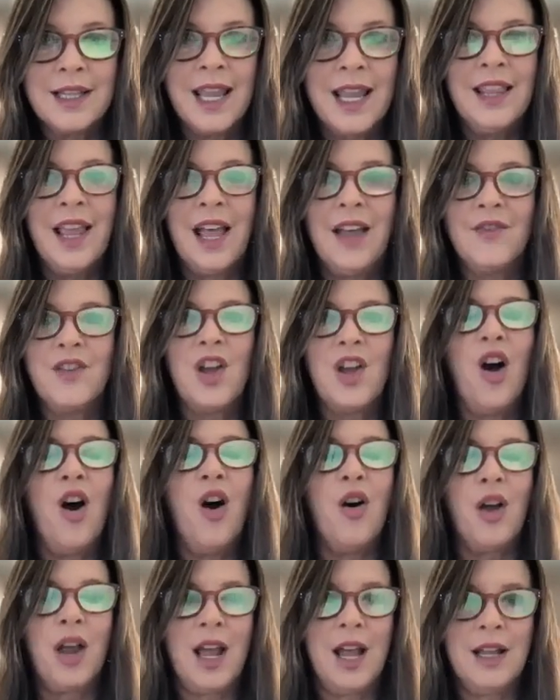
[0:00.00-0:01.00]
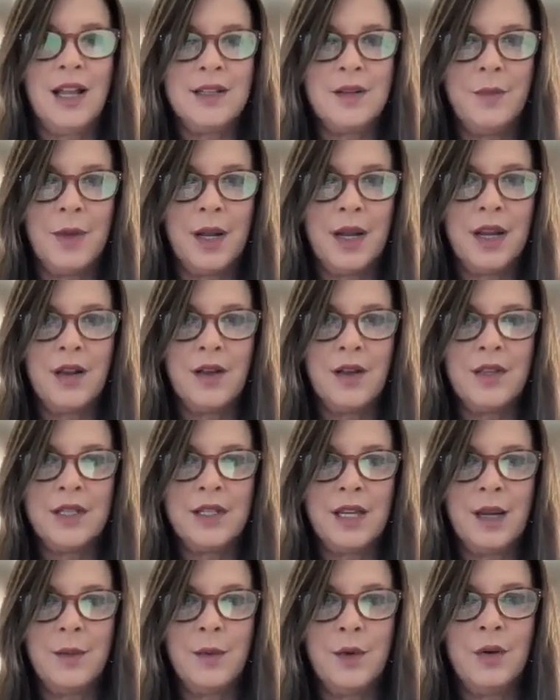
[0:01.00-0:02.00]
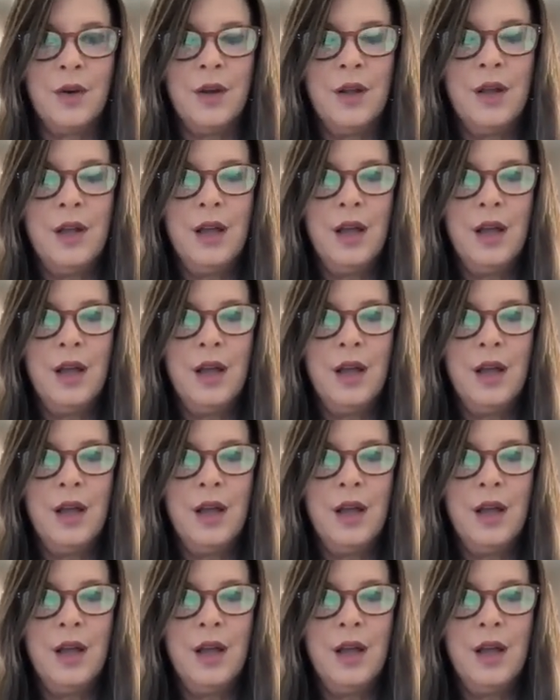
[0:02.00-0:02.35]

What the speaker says: They left all kinds of money on the table.